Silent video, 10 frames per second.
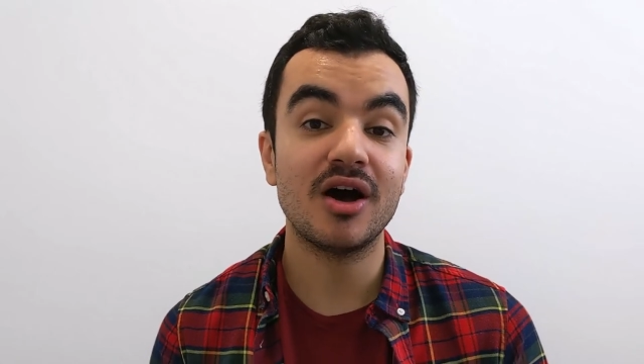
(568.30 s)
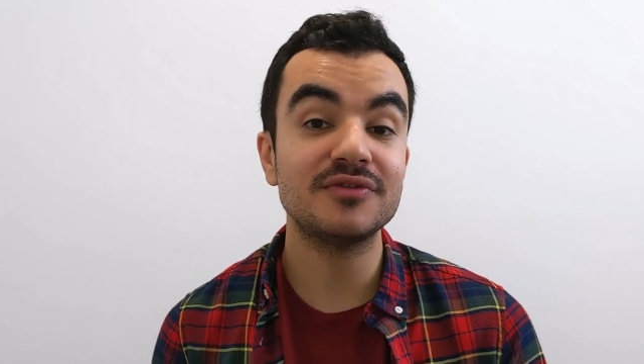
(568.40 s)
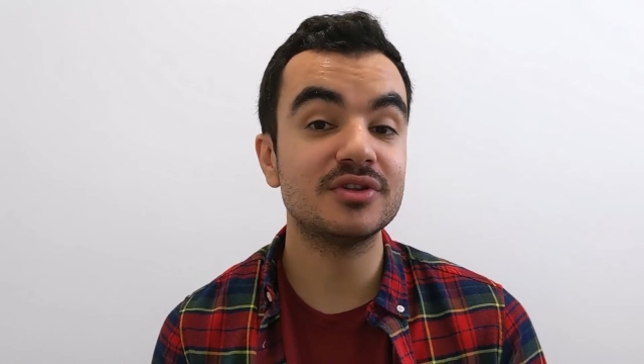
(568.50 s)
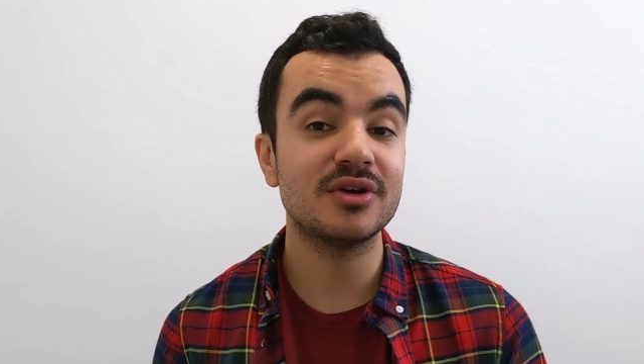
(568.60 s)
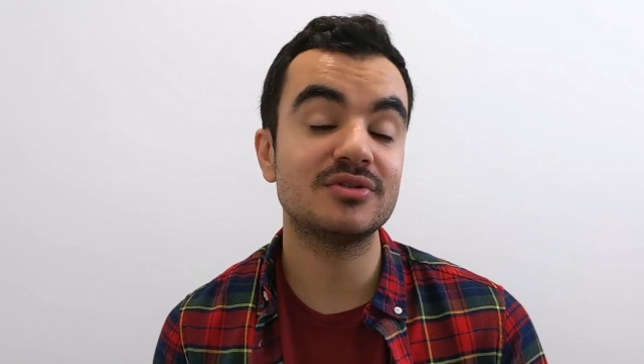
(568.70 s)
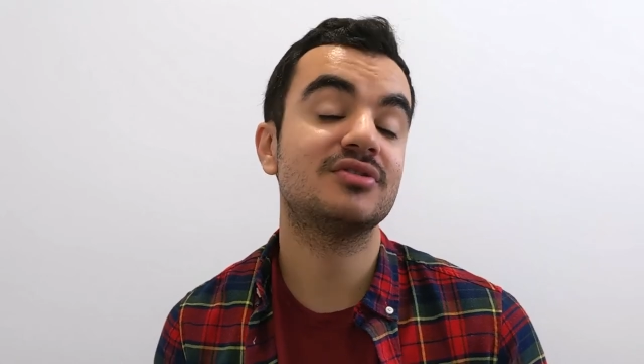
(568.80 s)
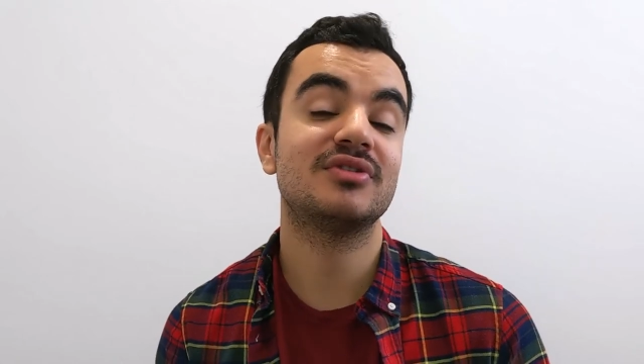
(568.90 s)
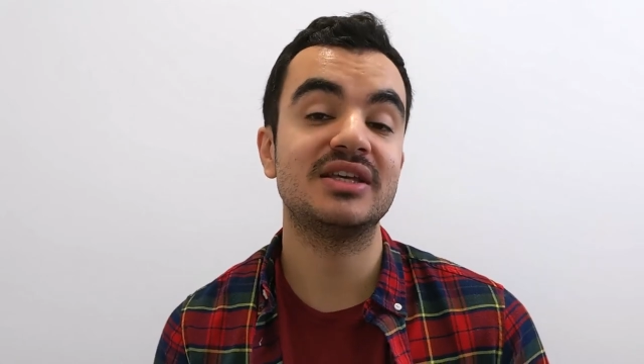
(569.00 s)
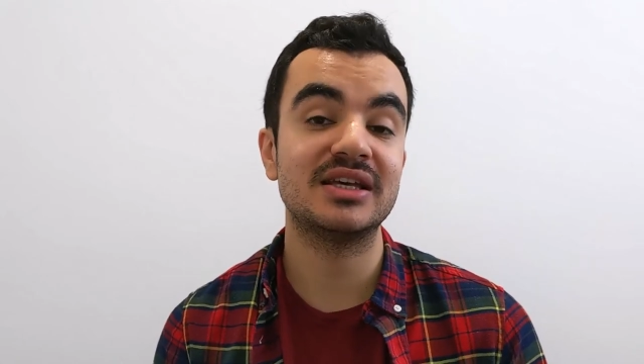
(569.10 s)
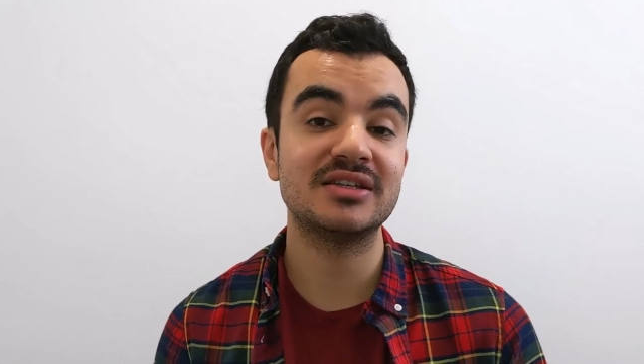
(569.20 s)
after those
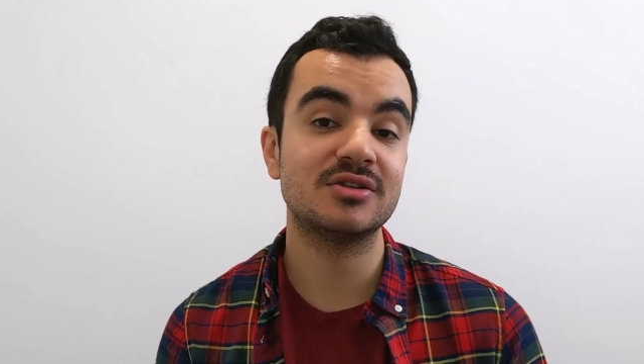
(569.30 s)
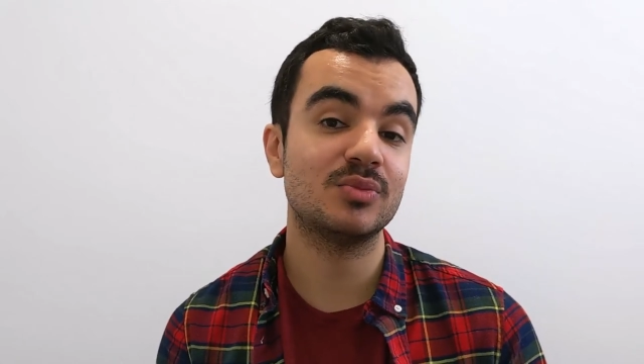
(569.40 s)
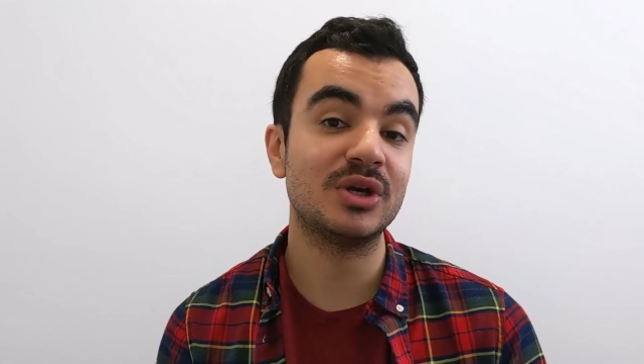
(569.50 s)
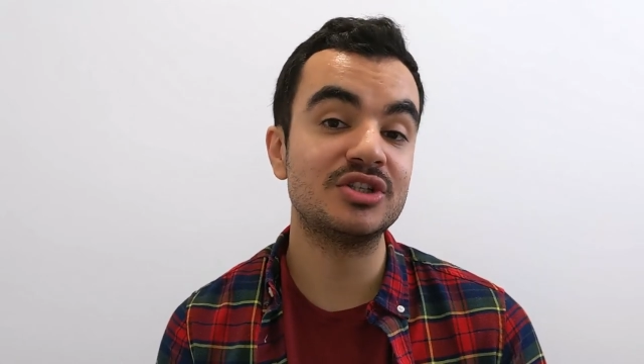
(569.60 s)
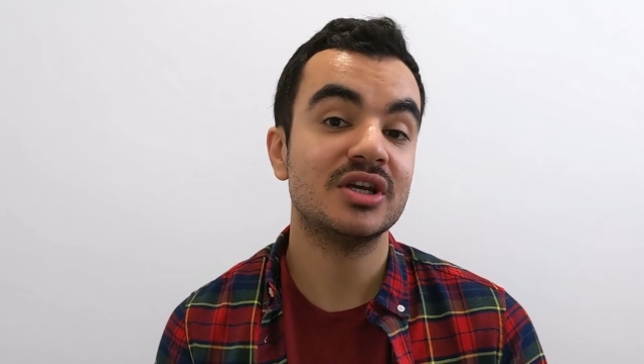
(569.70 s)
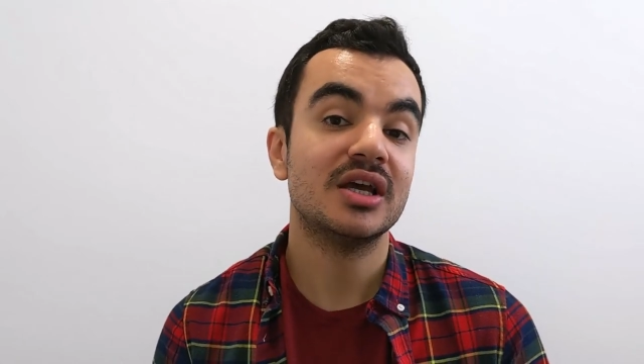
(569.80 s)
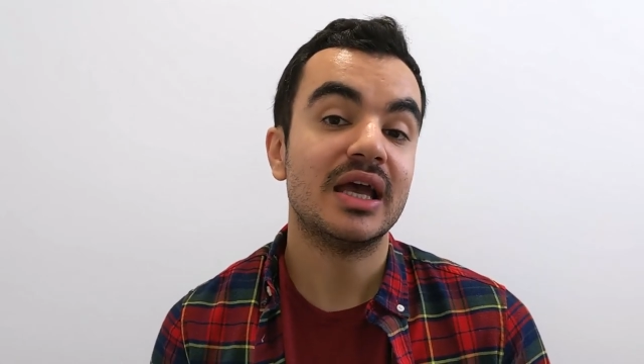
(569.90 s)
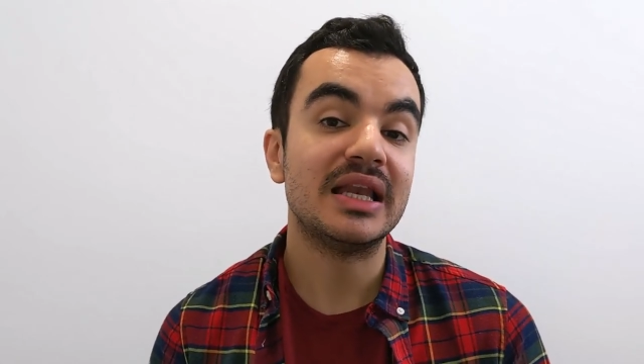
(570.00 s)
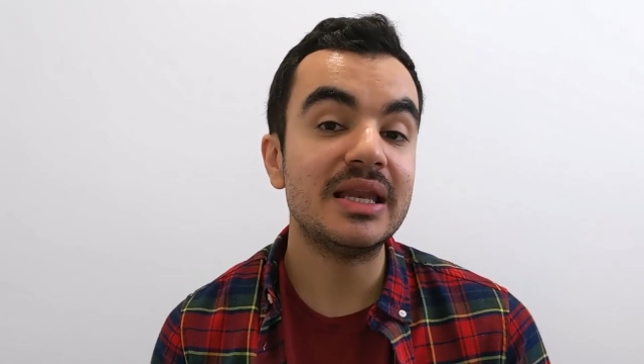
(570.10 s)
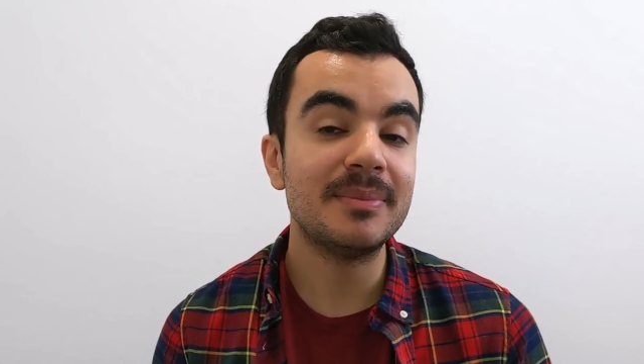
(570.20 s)
three years, which
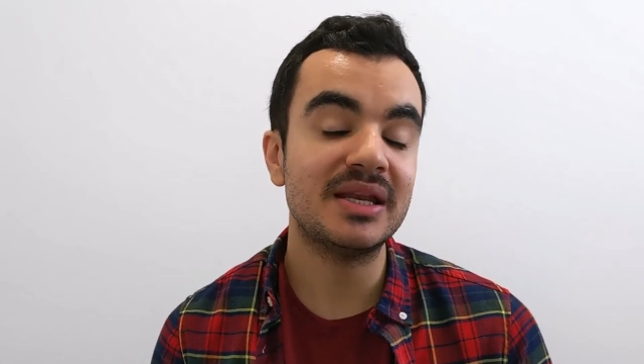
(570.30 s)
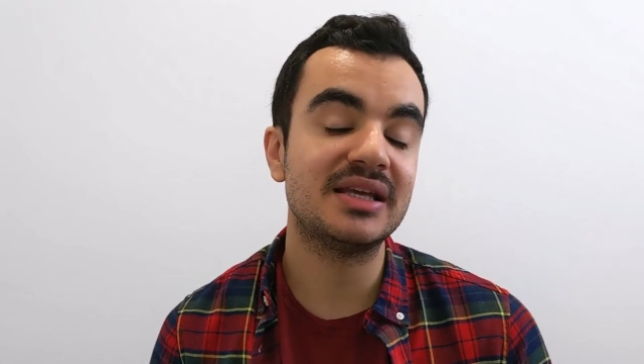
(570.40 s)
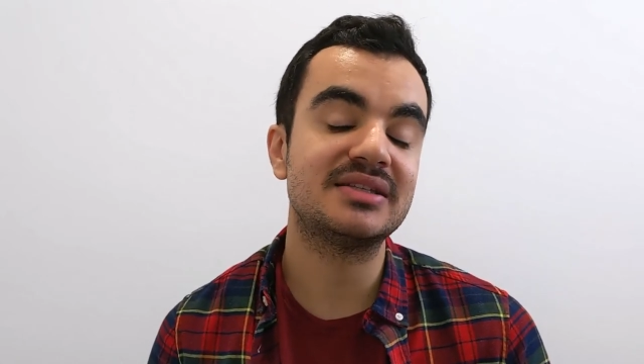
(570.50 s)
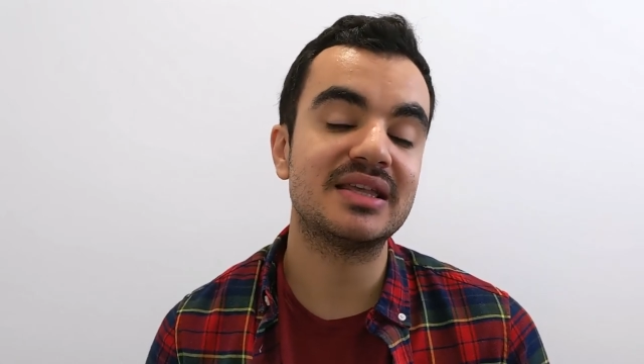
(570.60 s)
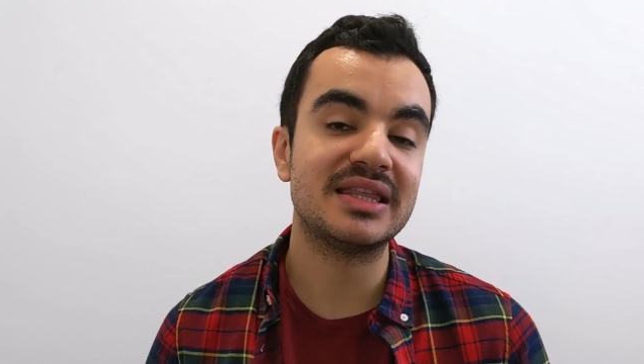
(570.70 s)
eliminates